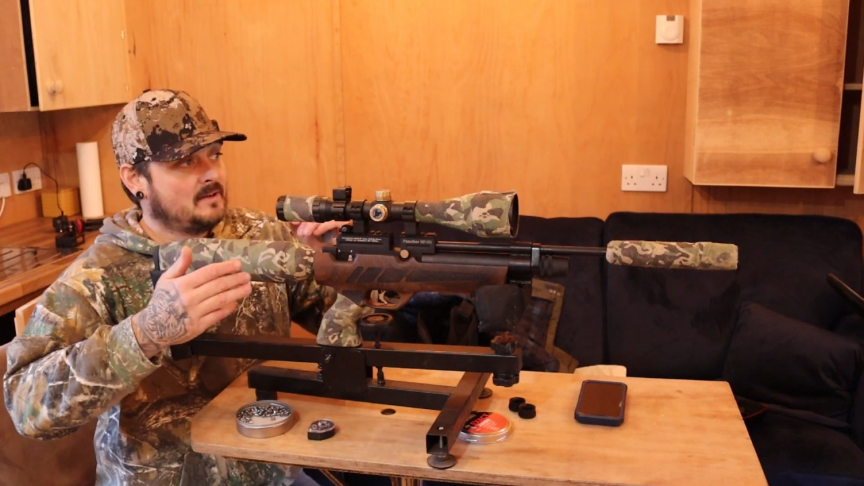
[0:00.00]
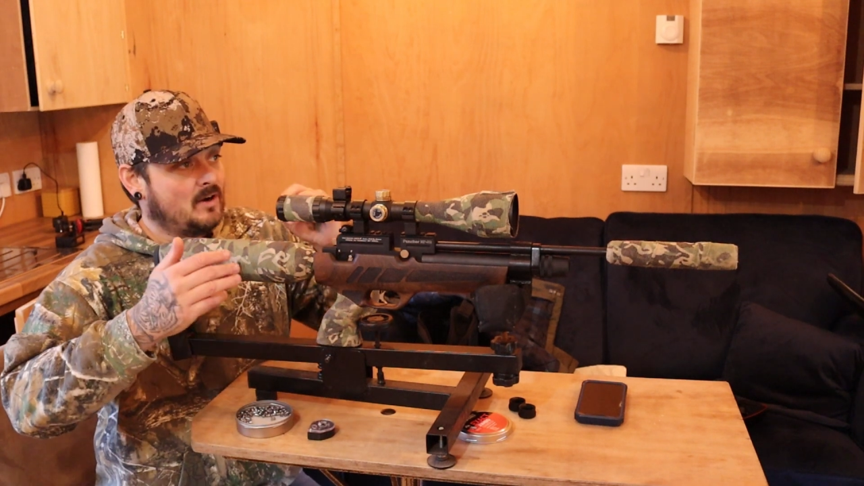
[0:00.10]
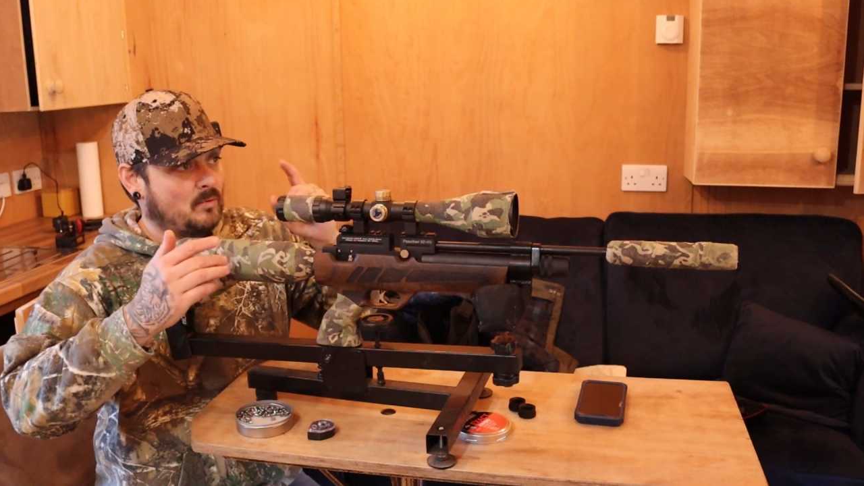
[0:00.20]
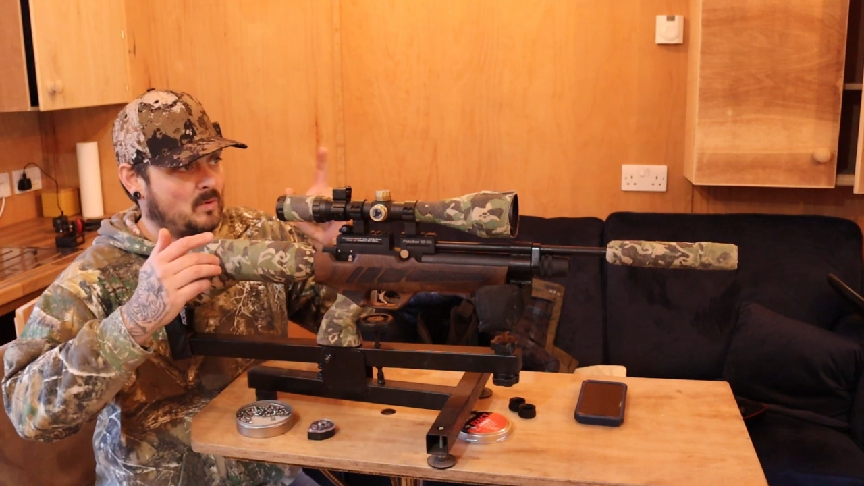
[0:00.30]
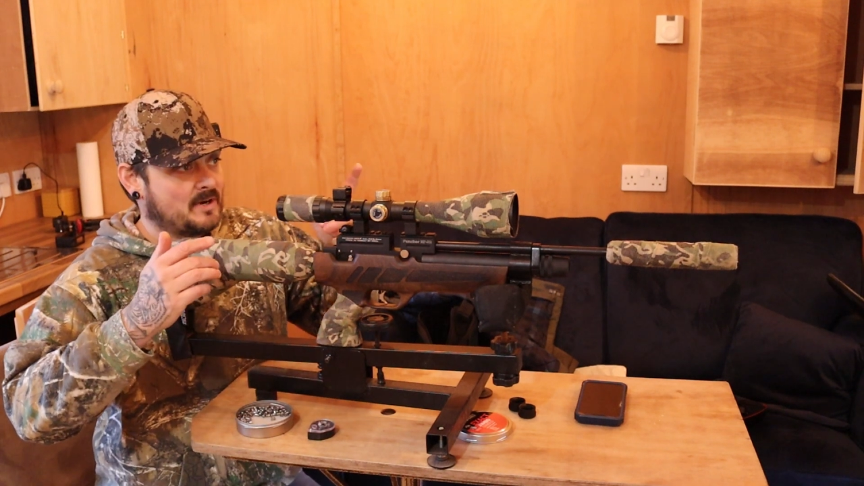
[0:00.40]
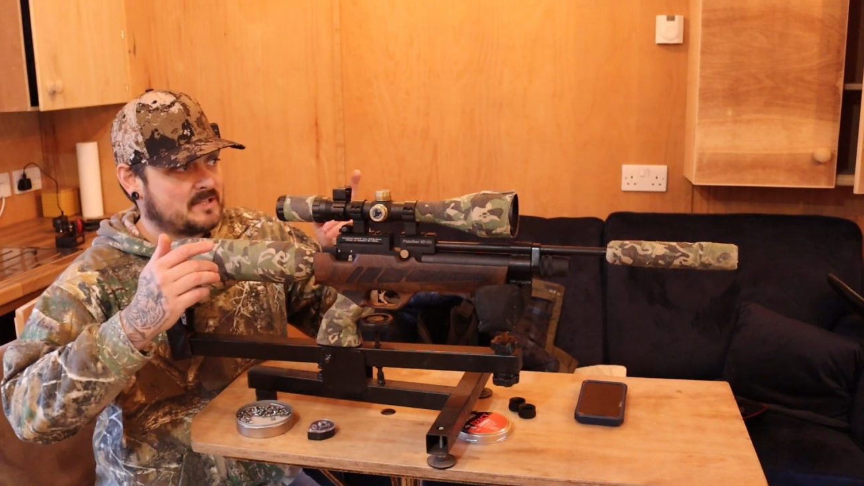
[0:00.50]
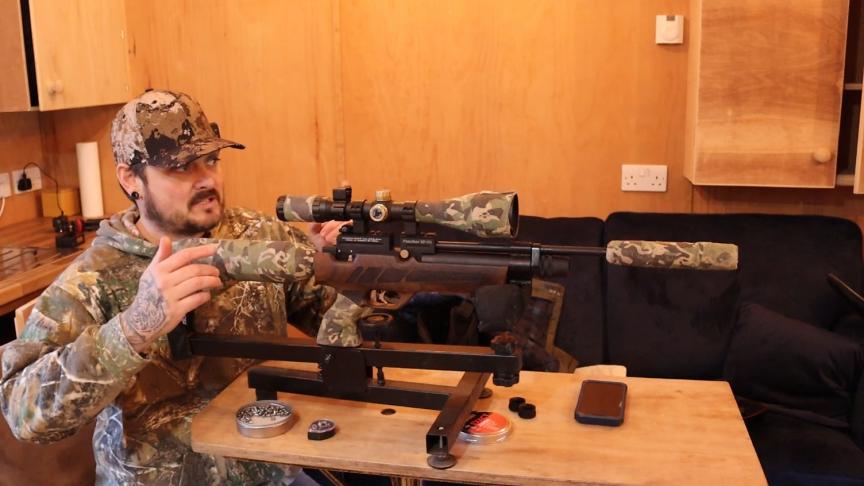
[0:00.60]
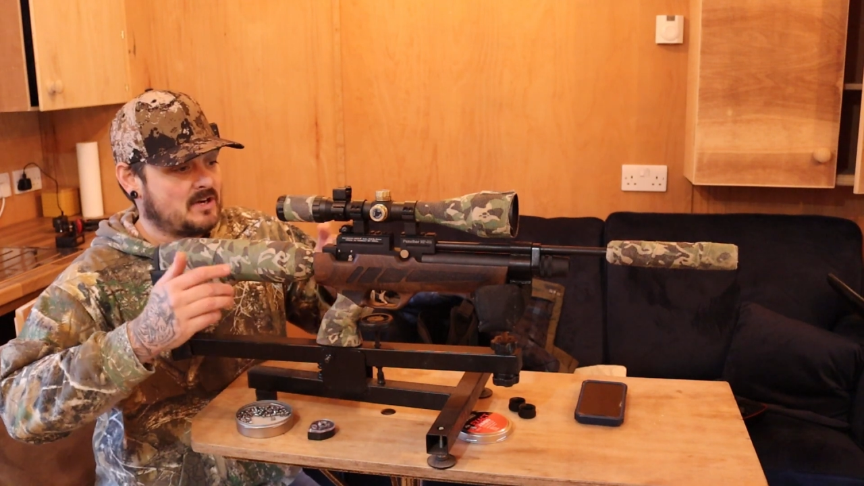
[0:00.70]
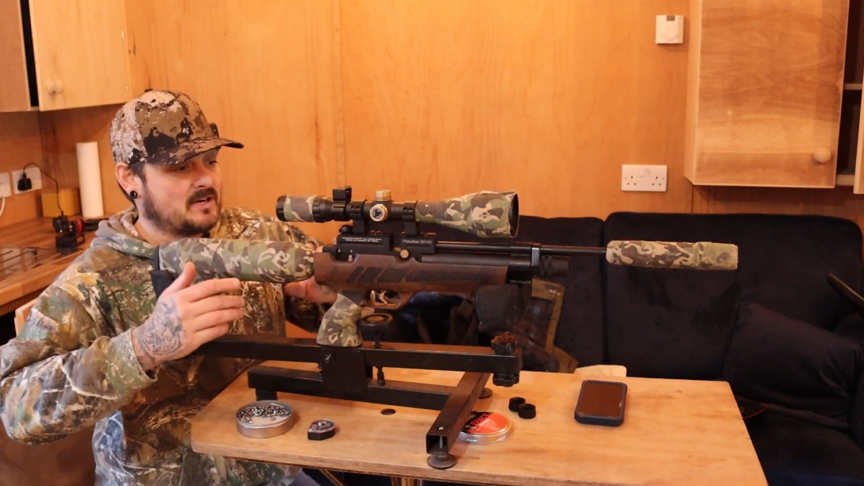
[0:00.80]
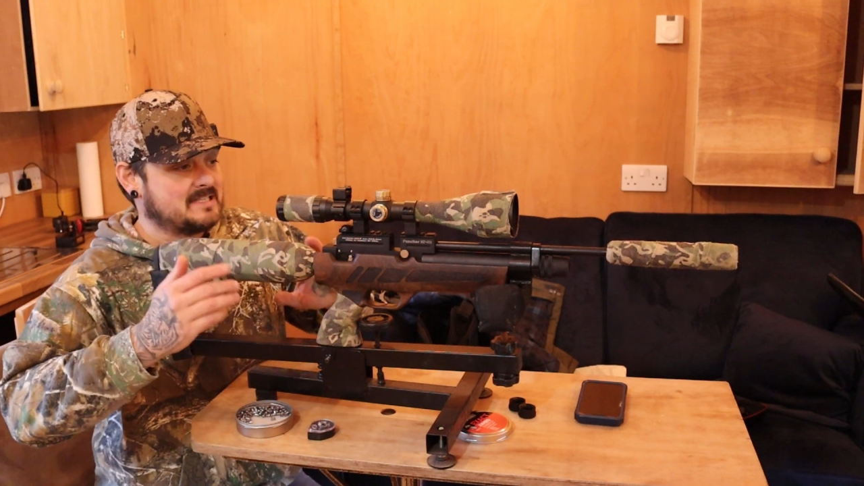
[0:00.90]
on one of the
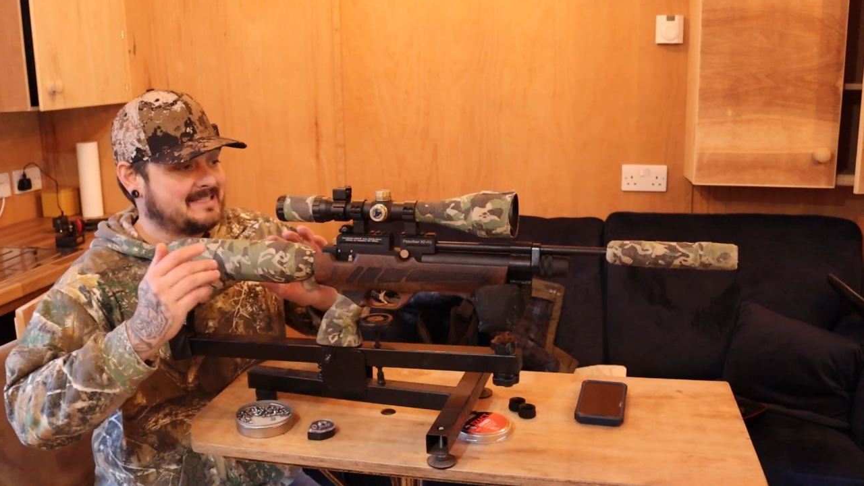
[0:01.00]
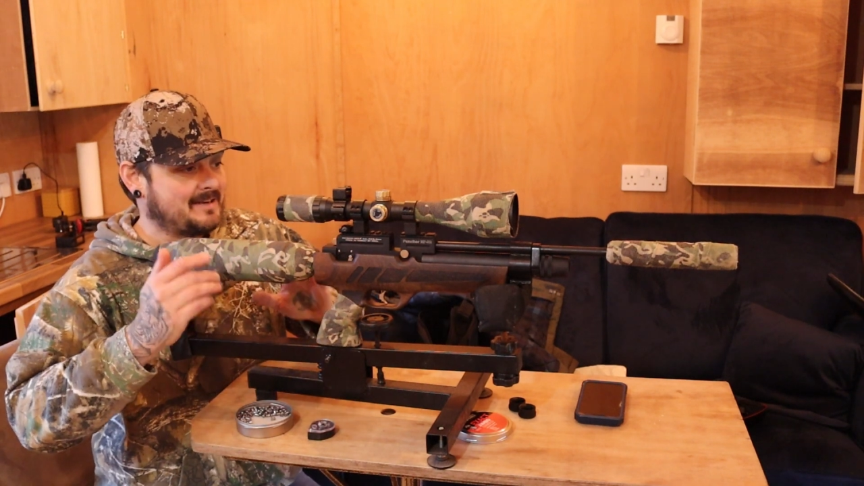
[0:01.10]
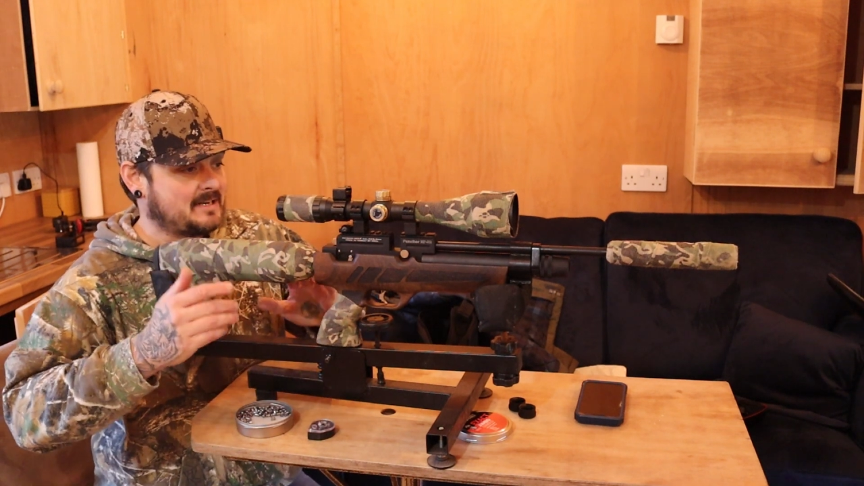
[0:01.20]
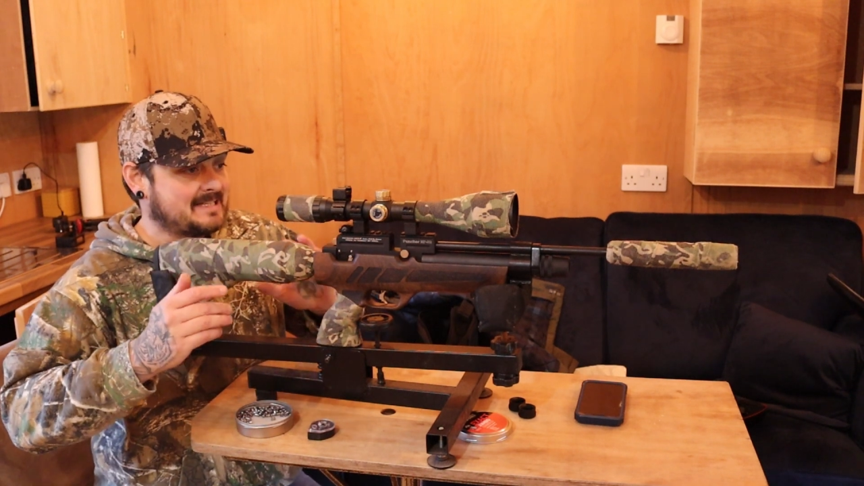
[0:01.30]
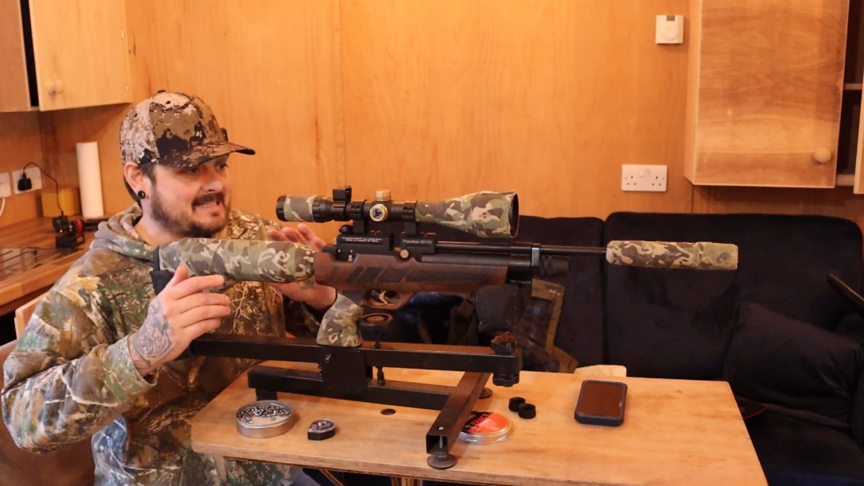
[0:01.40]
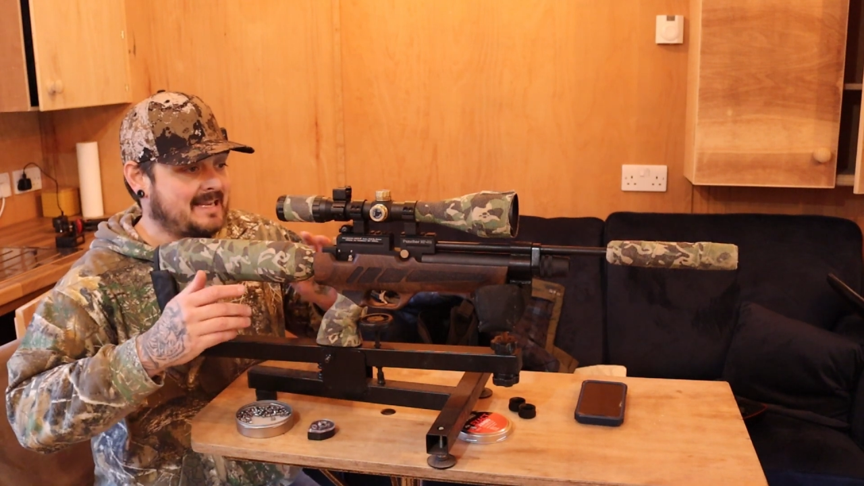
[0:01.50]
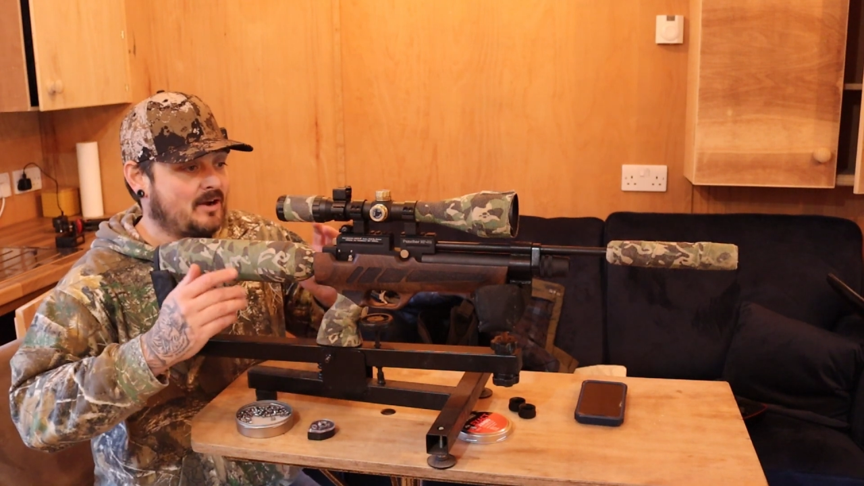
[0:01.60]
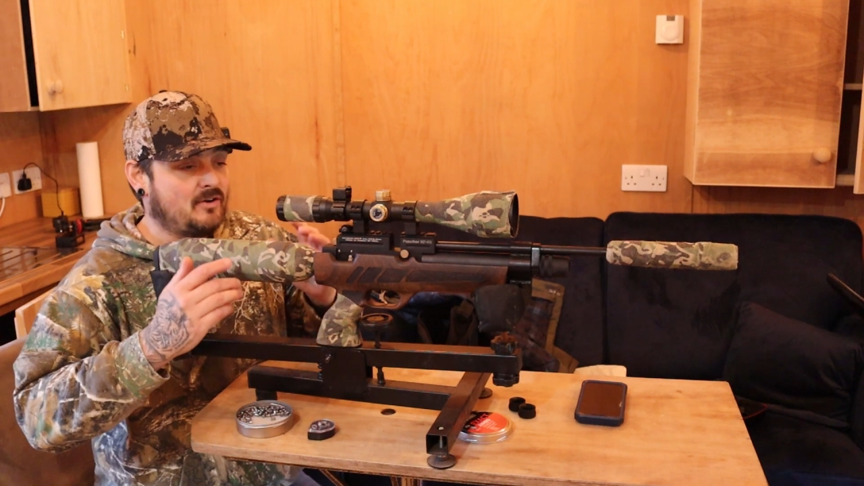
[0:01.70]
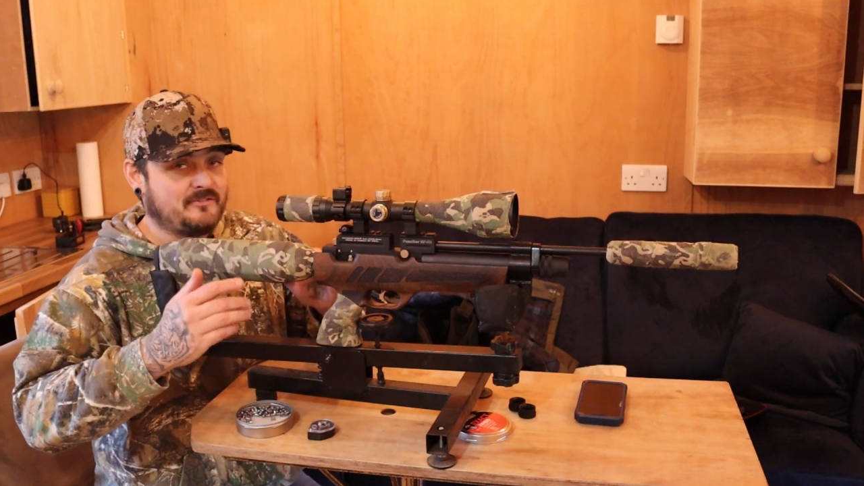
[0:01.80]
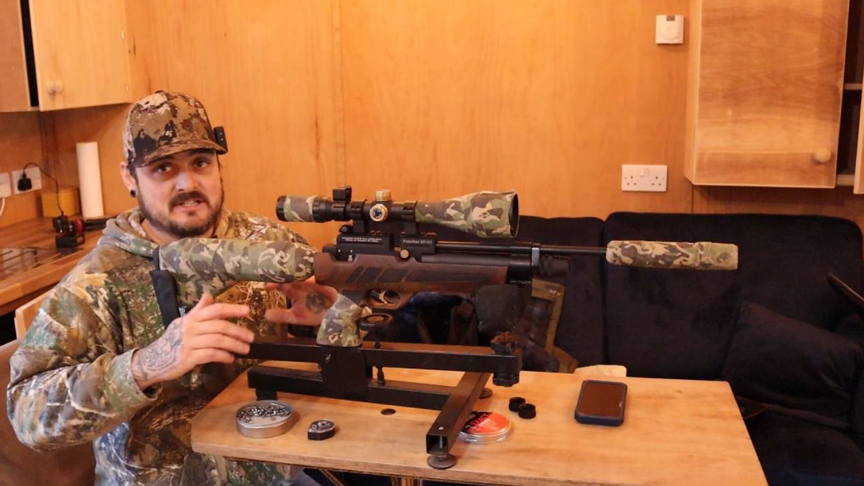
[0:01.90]
targets. Then I'm going to take it
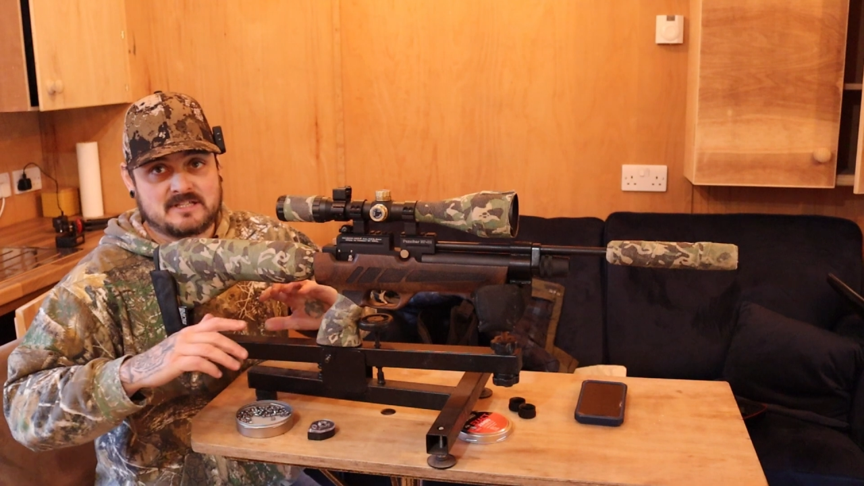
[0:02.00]
off this